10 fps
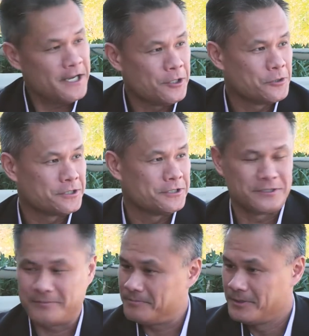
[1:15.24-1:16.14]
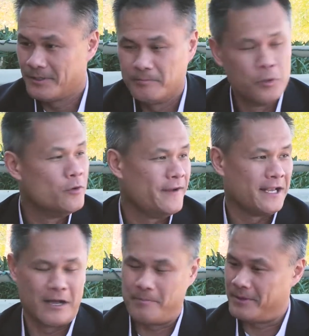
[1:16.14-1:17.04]
that ecosystem
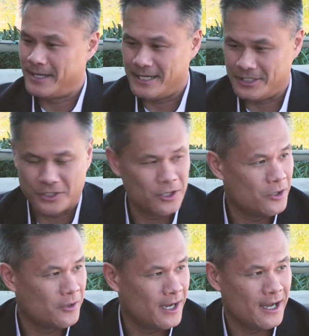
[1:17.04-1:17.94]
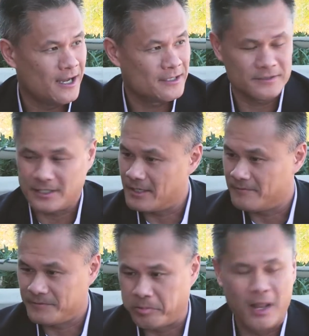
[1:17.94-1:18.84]
moving company, you know, uh,
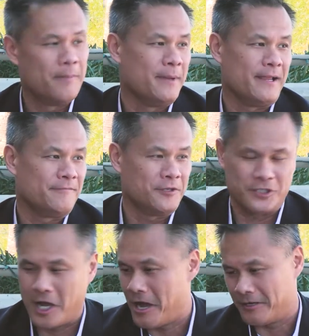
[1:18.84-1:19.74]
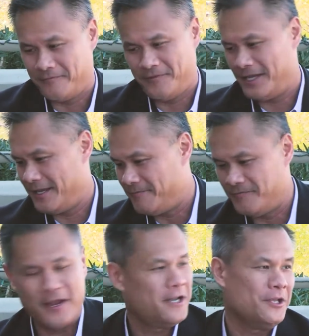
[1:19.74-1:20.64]
uh, plumbing, photography,
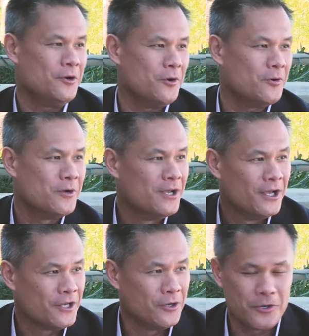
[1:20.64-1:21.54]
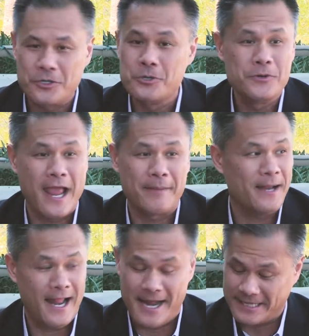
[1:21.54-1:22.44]
video, you know, you
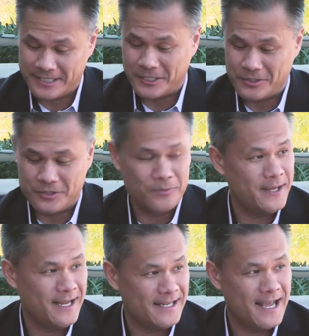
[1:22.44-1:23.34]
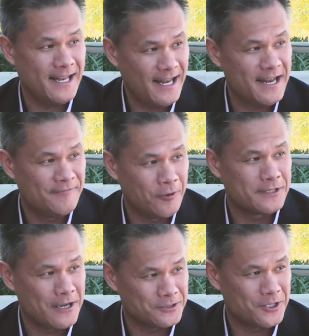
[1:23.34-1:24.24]
name it, anything to, to be in that $84,000